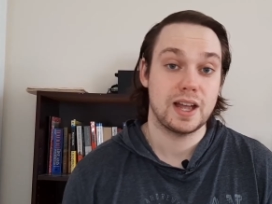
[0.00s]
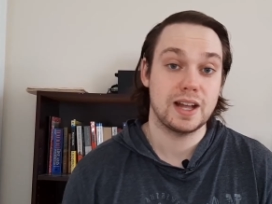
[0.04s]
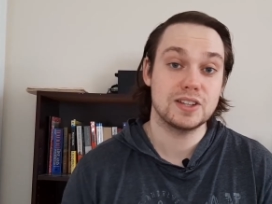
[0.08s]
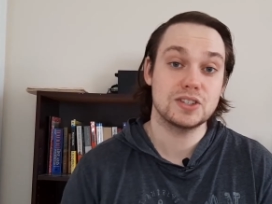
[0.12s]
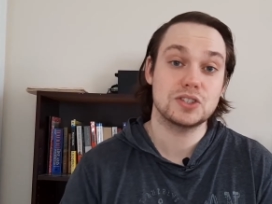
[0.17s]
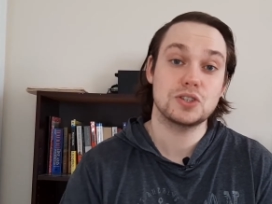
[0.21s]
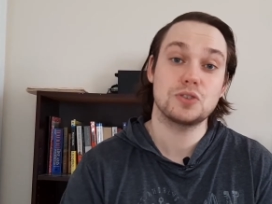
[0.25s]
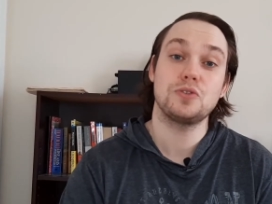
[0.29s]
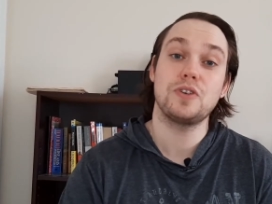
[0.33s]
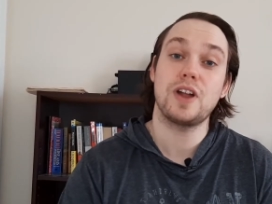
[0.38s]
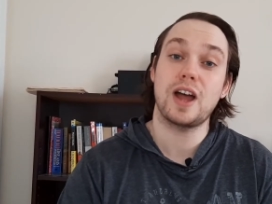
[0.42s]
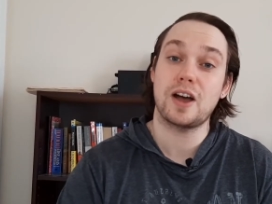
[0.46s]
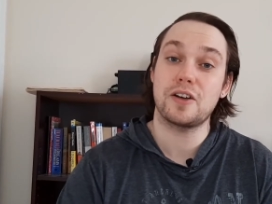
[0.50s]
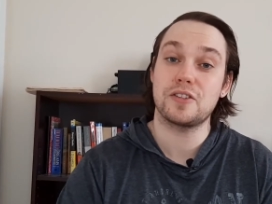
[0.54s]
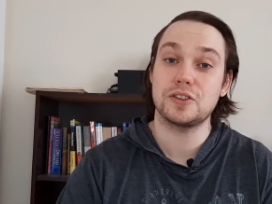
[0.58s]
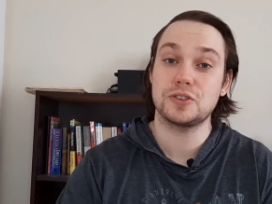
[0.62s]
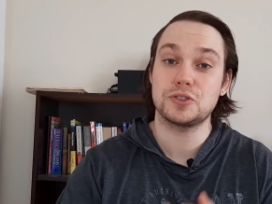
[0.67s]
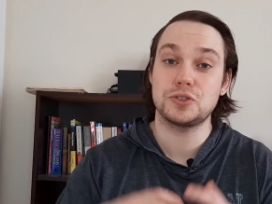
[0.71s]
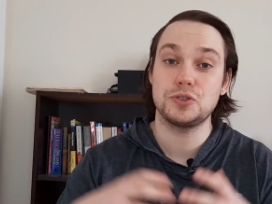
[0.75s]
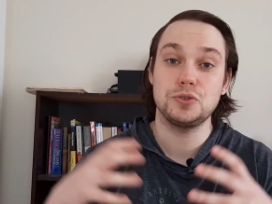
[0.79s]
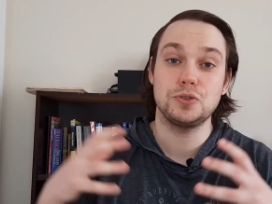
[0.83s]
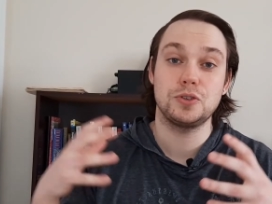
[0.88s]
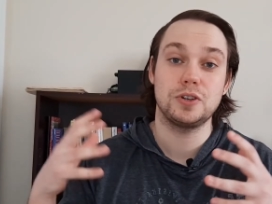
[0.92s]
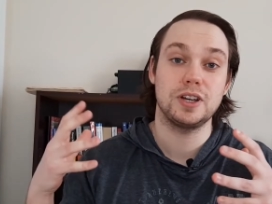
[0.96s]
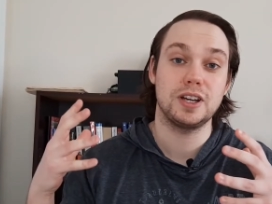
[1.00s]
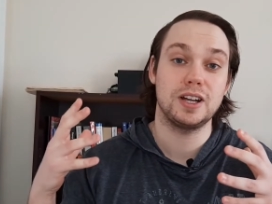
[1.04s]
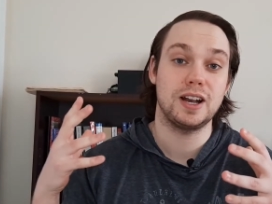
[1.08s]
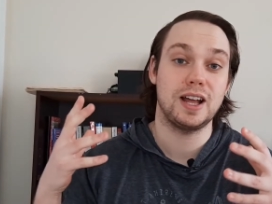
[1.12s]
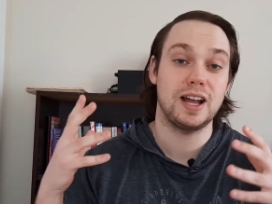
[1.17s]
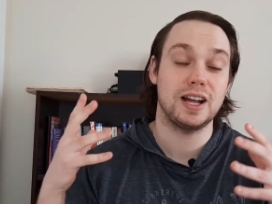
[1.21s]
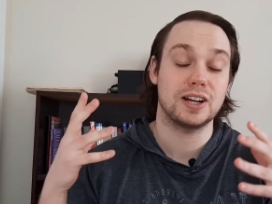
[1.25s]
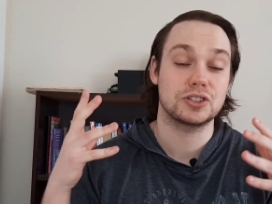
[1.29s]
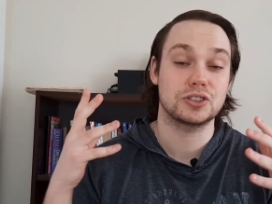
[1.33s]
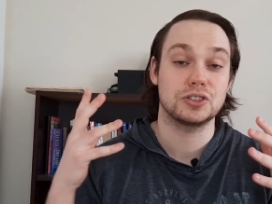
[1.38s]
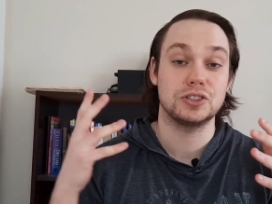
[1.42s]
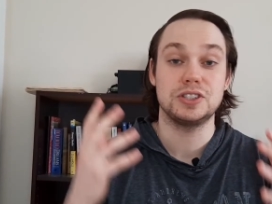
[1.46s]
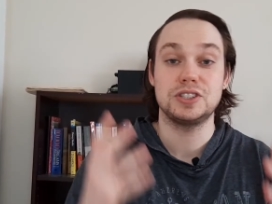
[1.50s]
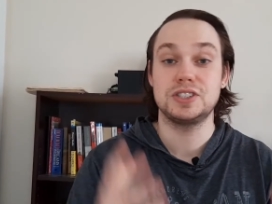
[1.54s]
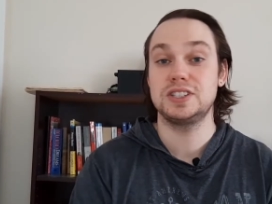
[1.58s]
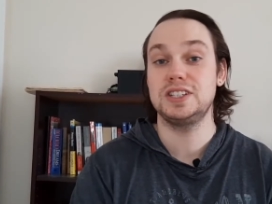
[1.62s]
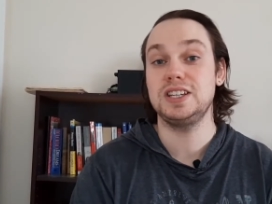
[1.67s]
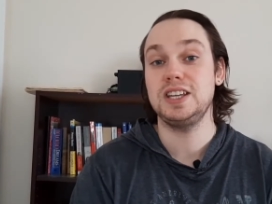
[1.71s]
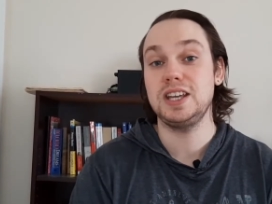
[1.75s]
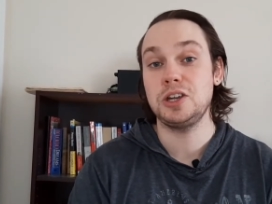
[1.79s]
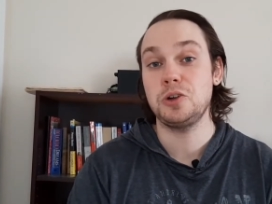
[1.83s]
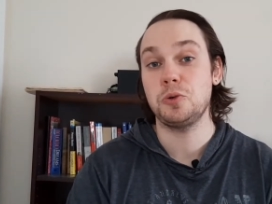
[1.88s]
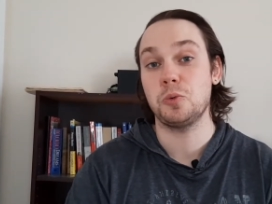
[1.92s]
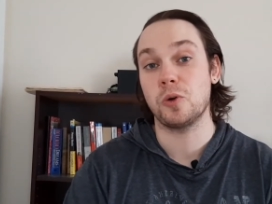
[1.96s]
And so now that you can actually see
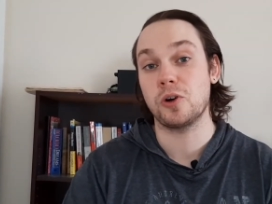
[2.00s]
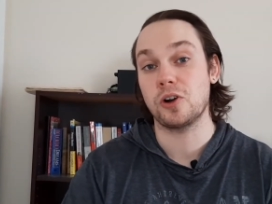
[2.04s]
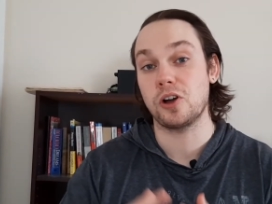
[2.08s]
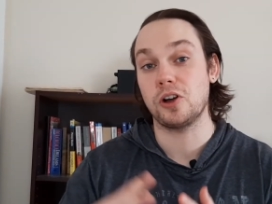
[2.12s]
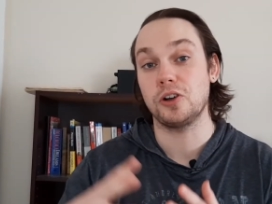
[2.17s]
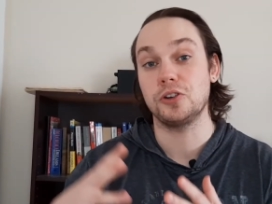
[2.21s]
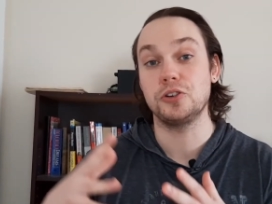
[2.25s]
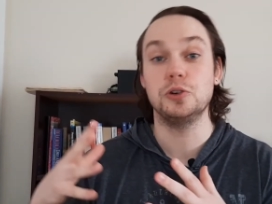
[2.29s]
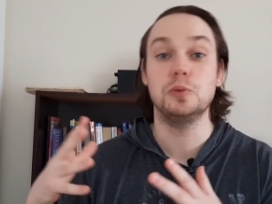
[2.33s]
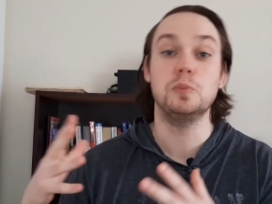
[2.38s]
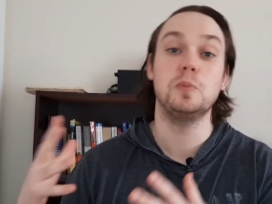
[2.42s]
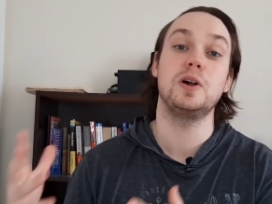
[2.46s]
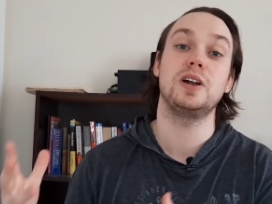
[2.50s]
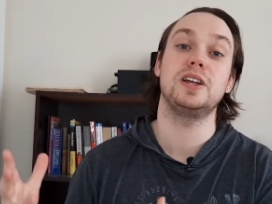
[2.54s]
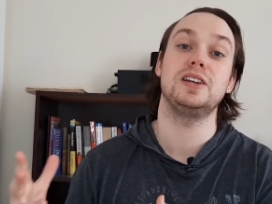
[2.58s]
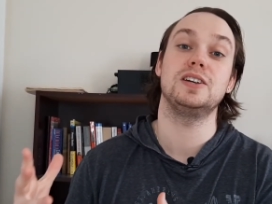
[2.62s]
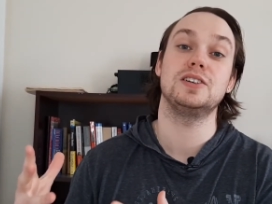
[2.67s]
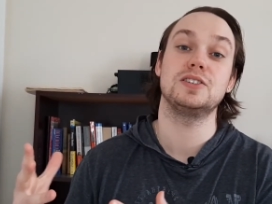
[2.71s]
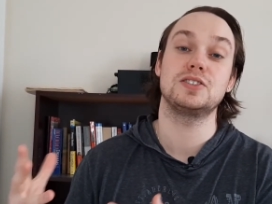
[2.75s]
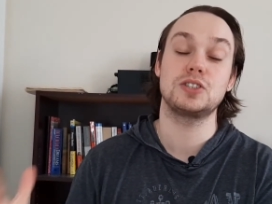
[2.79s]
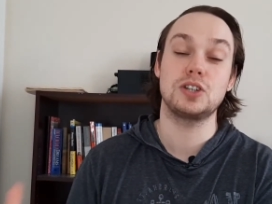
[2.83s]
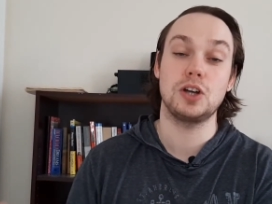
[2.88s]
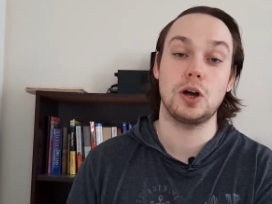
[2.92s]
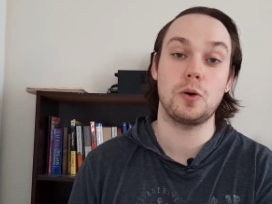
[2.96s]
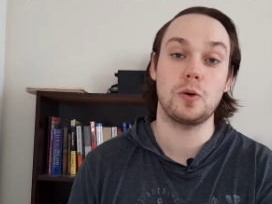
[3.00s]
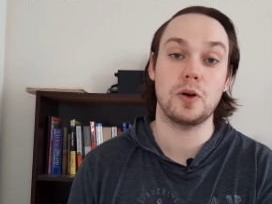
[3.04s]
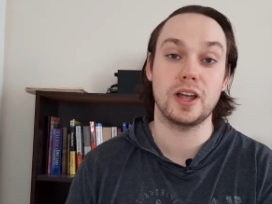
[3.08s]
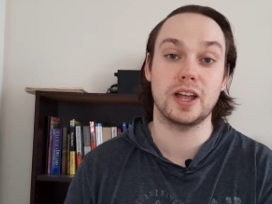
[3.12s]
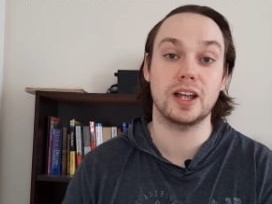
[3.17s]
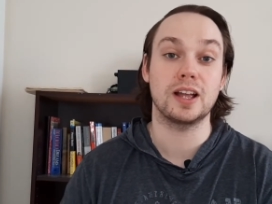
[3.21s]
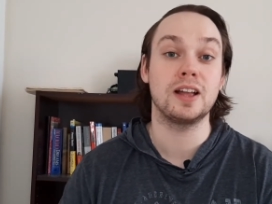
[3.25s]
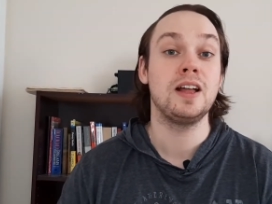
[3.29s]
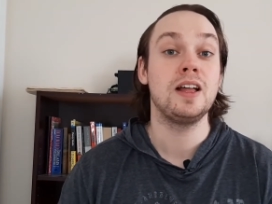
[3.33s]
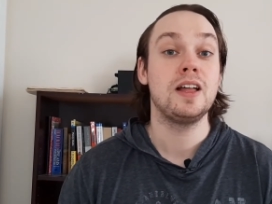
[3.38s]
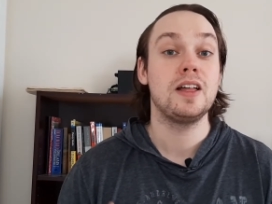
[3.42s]
where all your money is going,